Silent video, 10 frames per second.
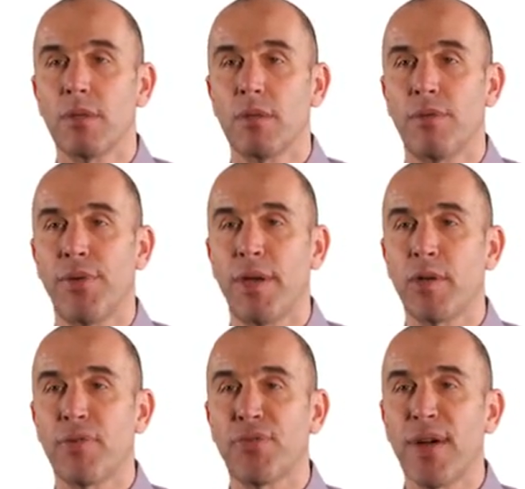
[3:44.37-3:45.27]

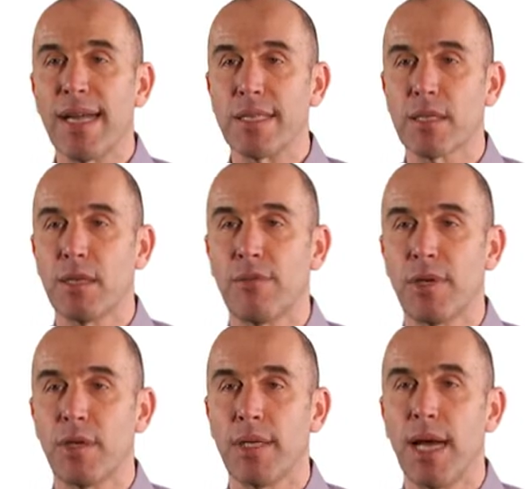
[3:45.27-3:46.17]
Very fast and
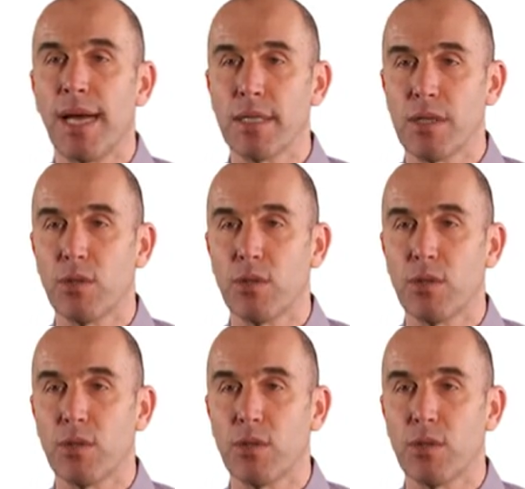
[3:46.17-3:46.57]
very nice.